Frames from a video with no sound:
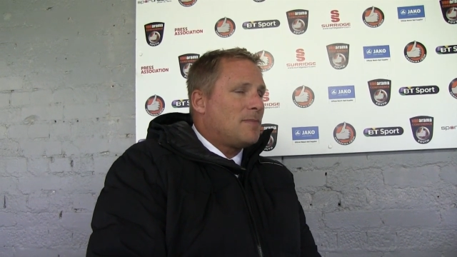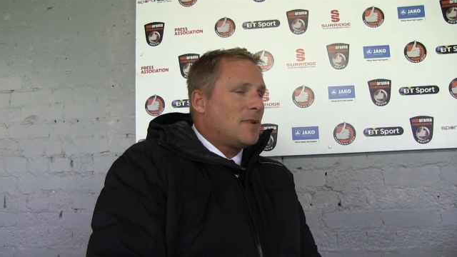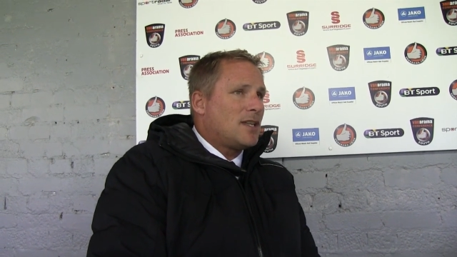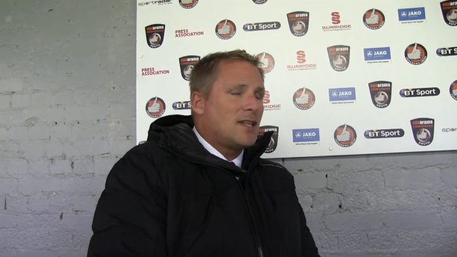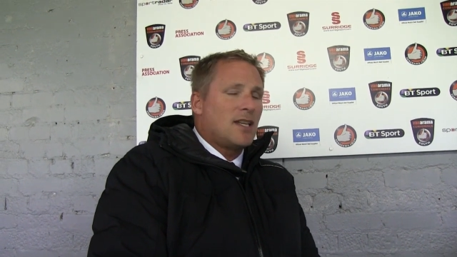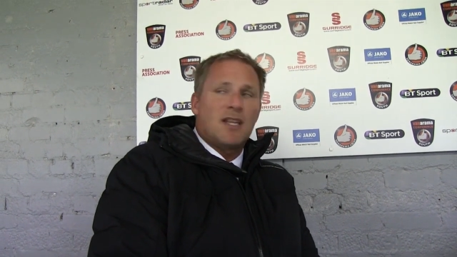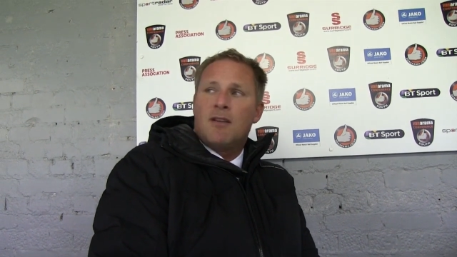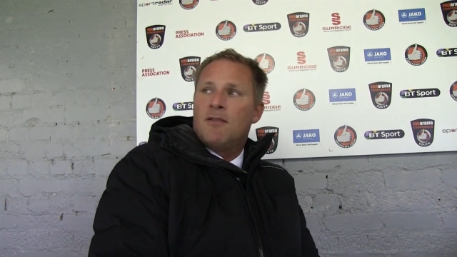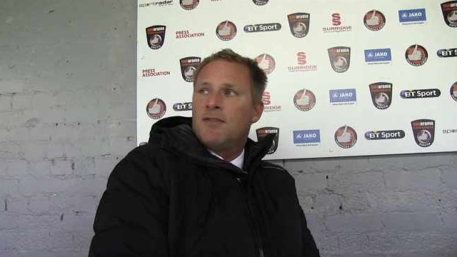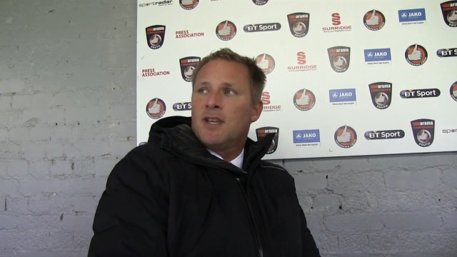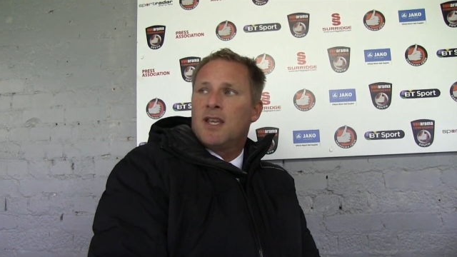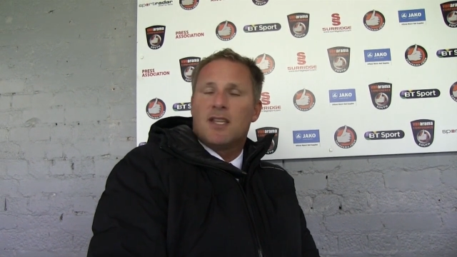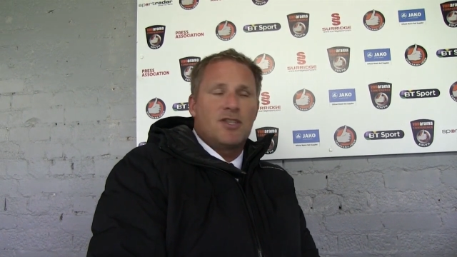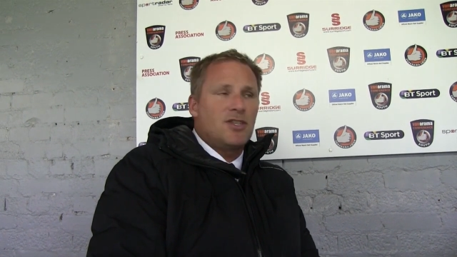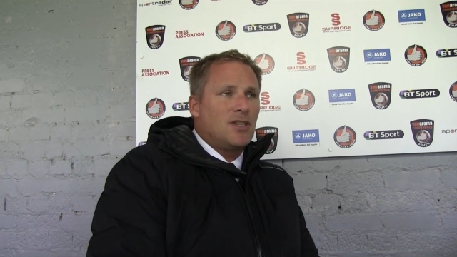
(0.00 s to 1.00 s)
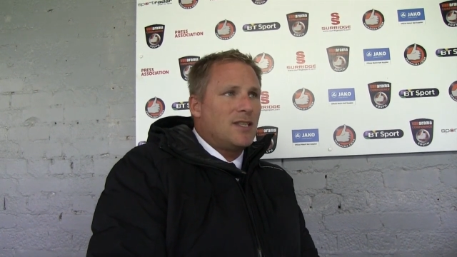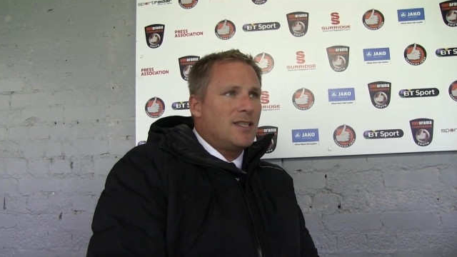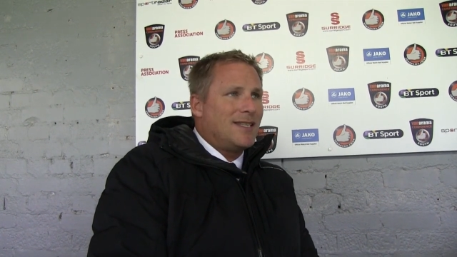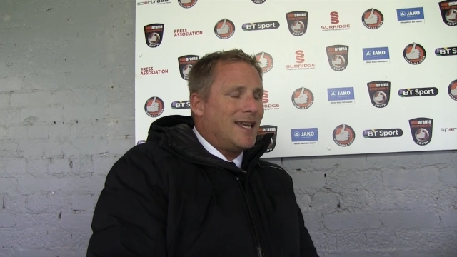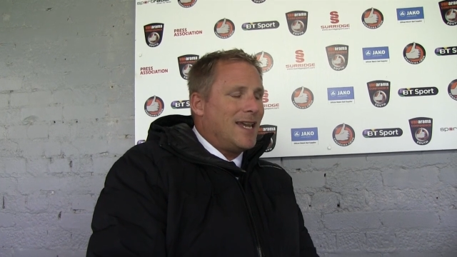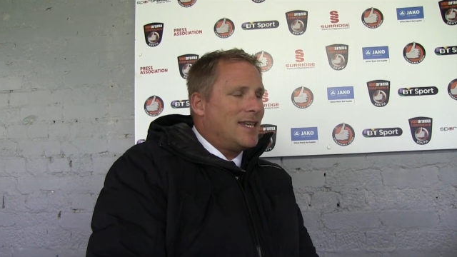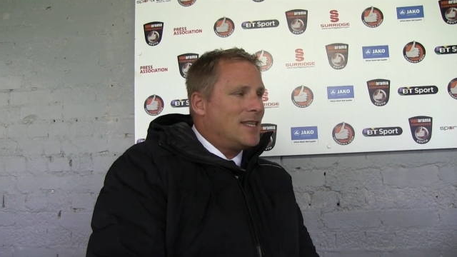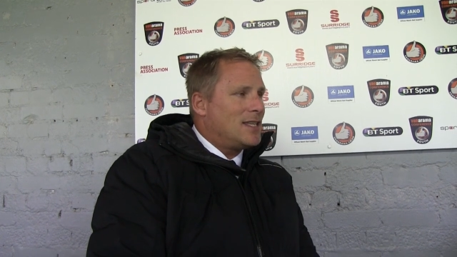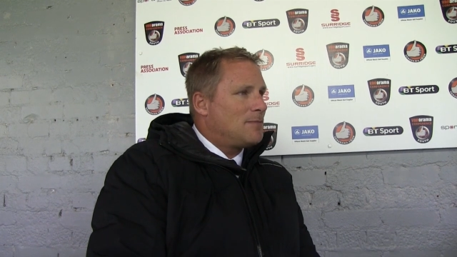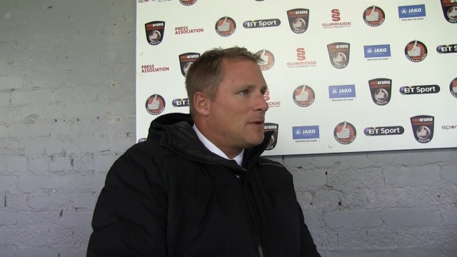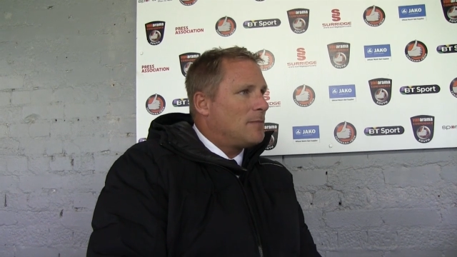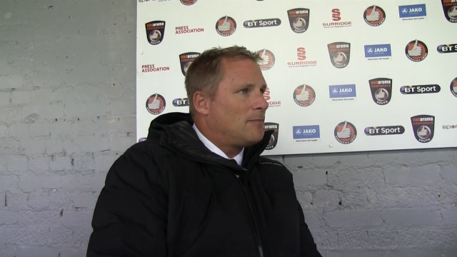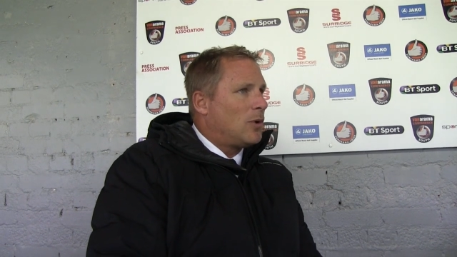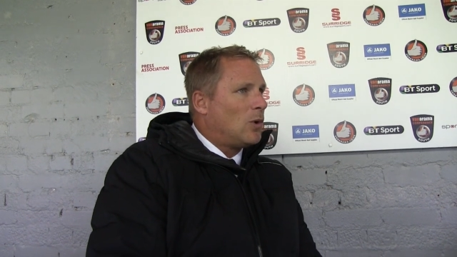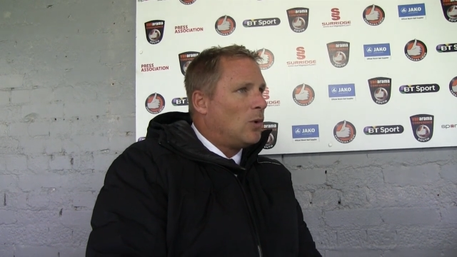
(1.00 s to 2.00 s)
because I don't think it's just today that's
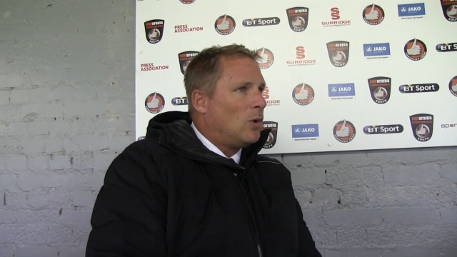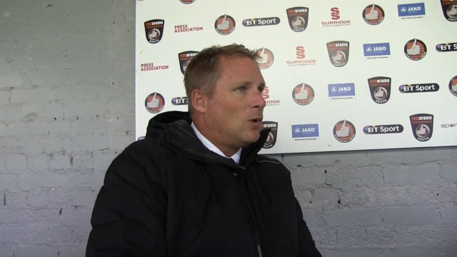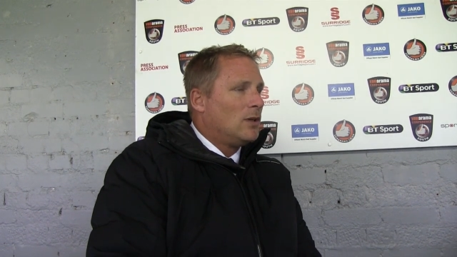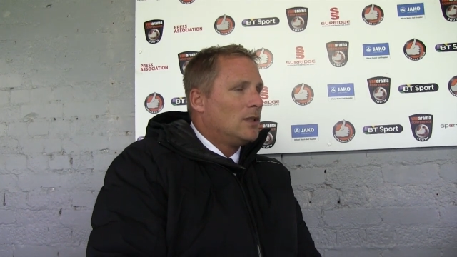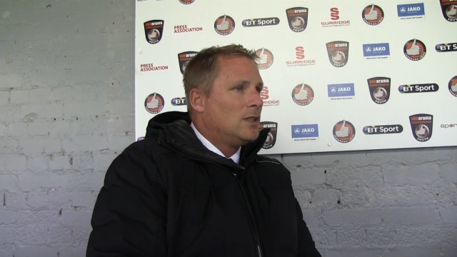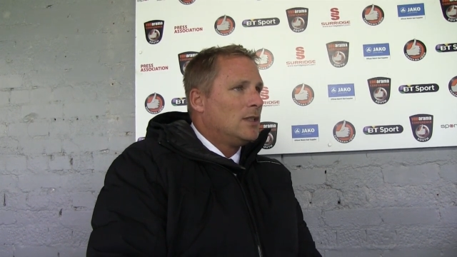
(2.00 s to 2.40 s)
been poor.